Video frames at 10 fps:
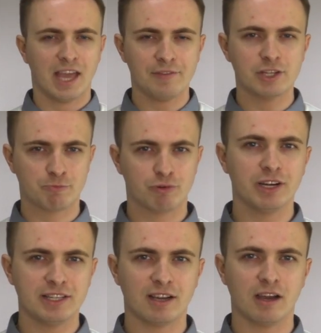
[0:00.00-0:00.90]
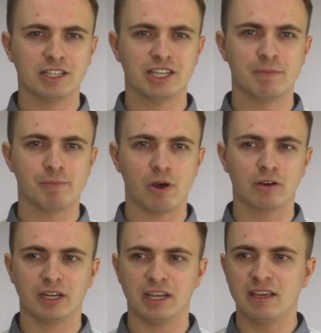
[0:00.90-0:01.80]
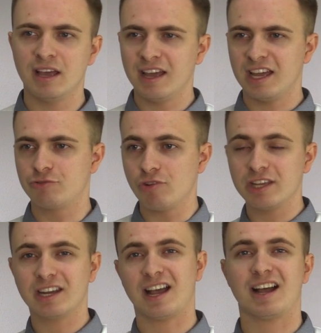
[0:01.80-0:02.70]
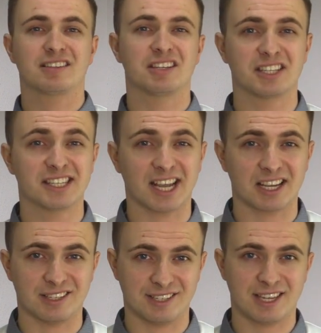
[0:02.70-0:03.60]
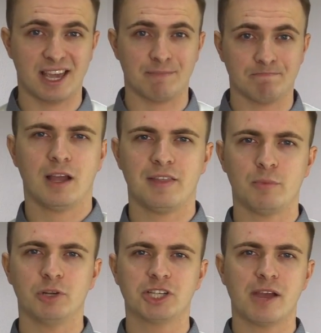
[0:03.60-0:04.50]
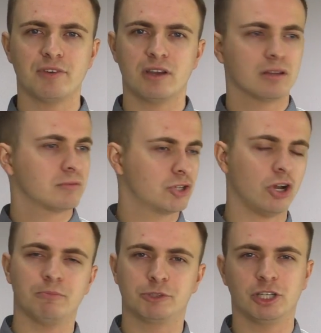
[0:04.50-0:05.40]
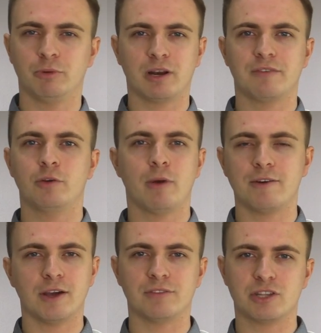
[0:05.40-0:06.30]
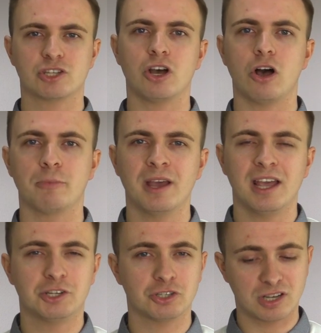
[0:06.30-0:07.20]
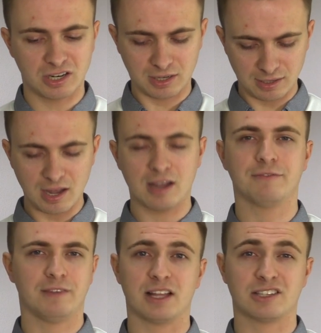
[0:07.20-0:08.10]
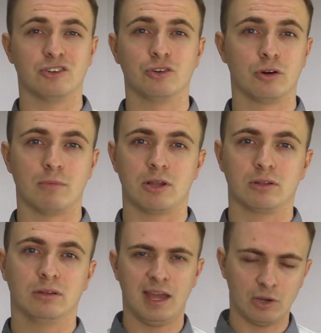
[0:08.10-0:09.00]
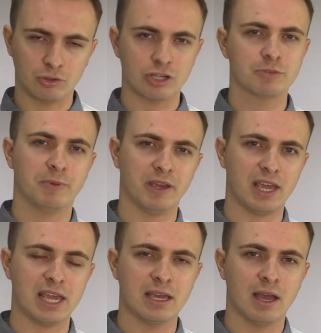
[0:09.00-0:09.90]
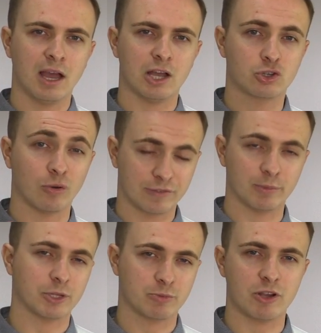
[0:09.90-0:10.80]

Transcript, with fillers: If it's pretty tight to your body, it's really going to act as a second skin. And then whichever top, shirt, whatever you're wearing over the top, it's just going to lie flat and normal. And it'll just be as comfortable as